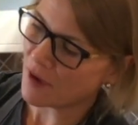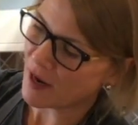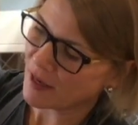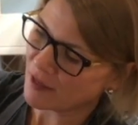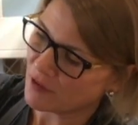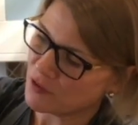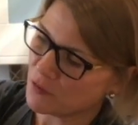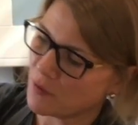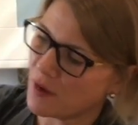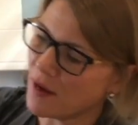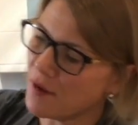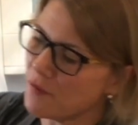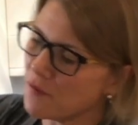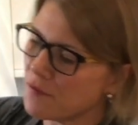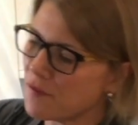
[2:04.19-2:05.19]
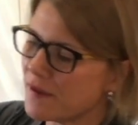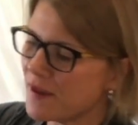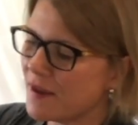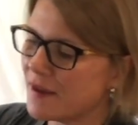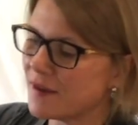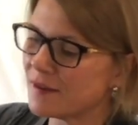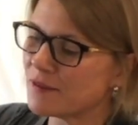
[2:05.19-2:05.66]
I can do other
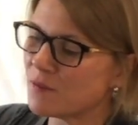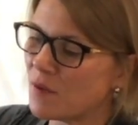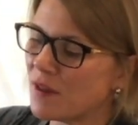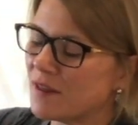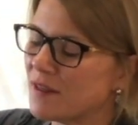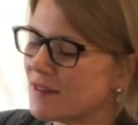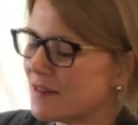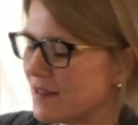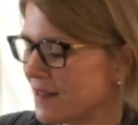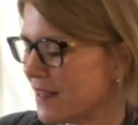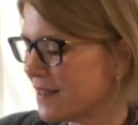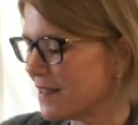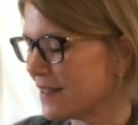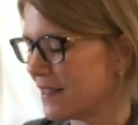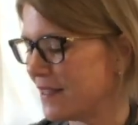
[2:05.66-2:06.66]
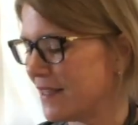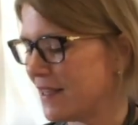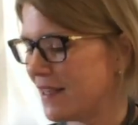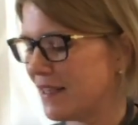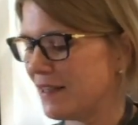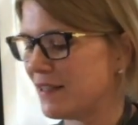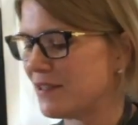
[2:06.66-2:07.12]
things while it is nicely
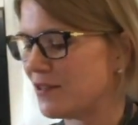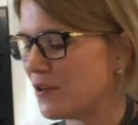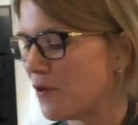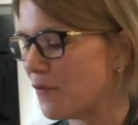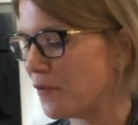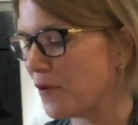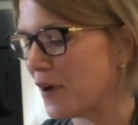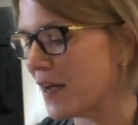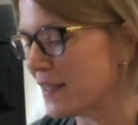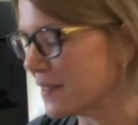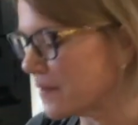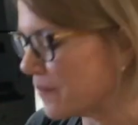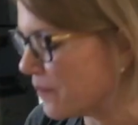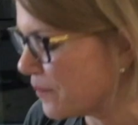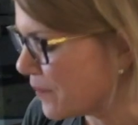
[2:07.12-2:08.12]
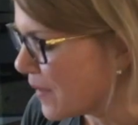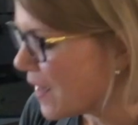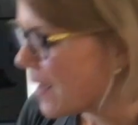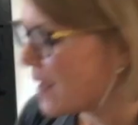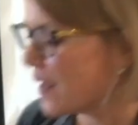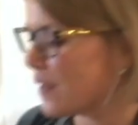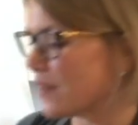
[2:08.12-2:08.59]
kneading this dough for us.
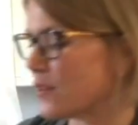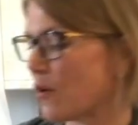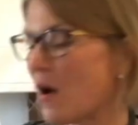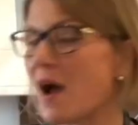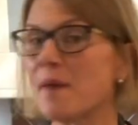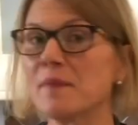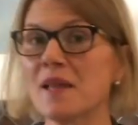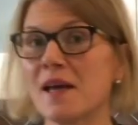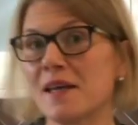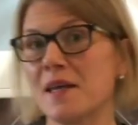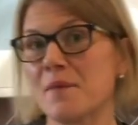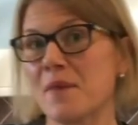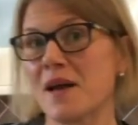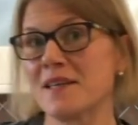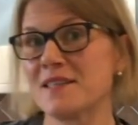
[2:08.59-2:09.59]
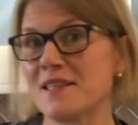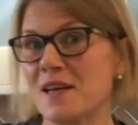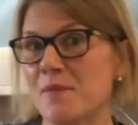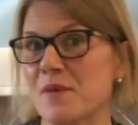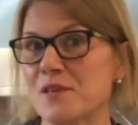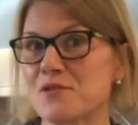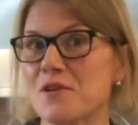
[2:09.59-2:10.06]
So I'm lucky my
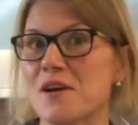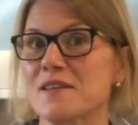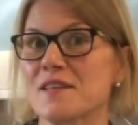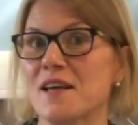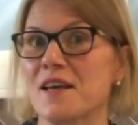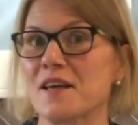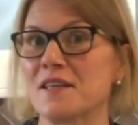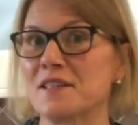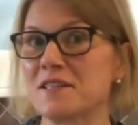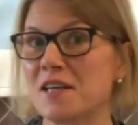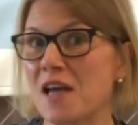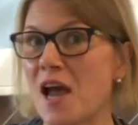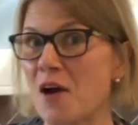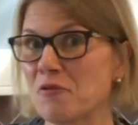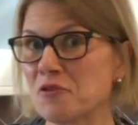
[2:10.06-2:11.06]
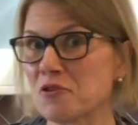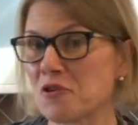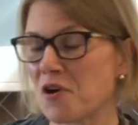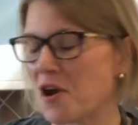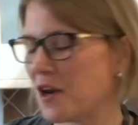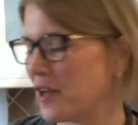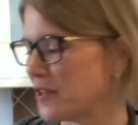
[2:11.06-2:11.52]
stand mixer has a counter
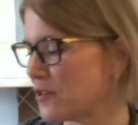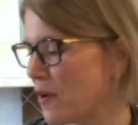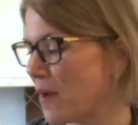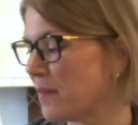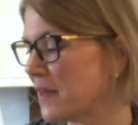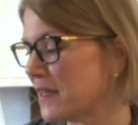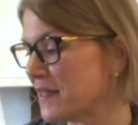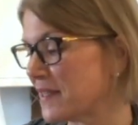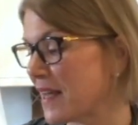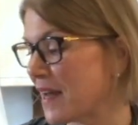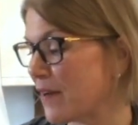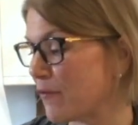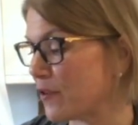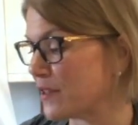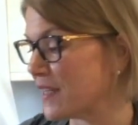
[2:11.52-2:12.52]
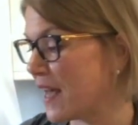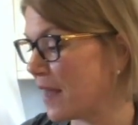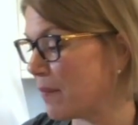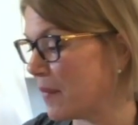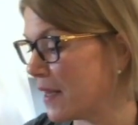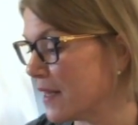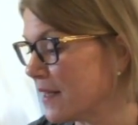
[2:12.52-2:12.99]
on it. So I'm gonna set it for
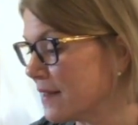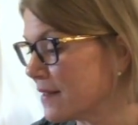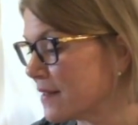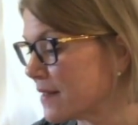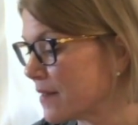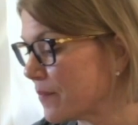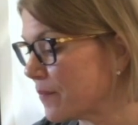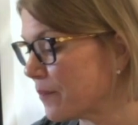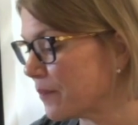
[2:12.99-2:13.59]
10 minutes.